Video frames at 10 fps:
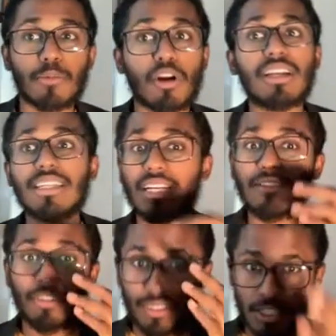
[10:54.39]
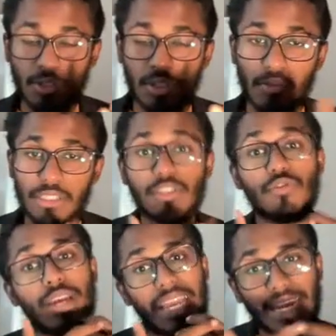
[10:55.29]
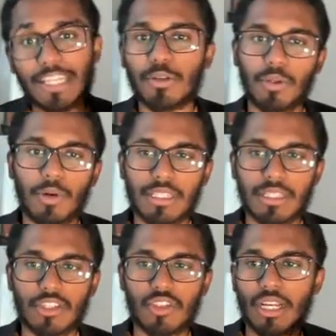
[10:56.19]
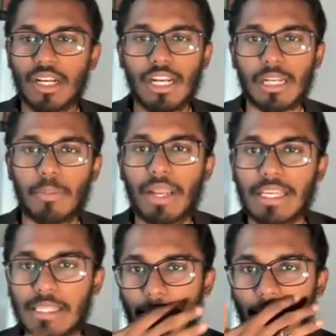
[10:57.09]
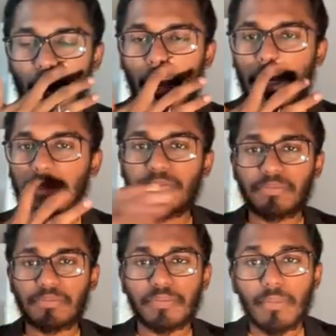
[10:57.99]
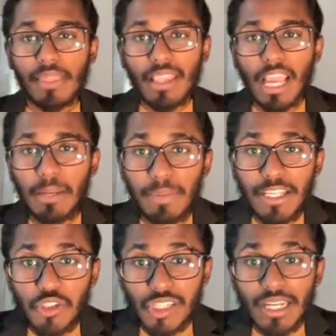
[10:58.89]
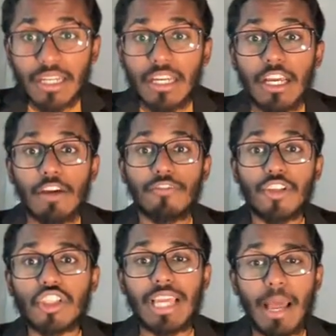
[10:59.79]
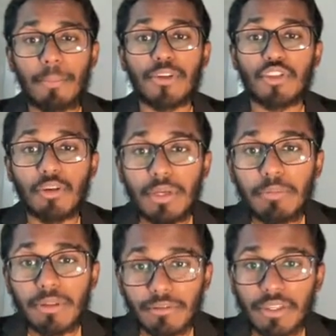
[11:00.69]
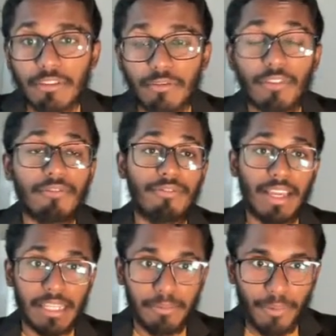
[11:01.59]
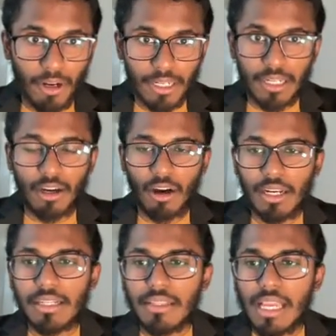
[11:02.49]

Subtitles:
I'm not telling for this university, for any university in general it applies. All right. And please to check which campus you have been preferring for, very important. All right.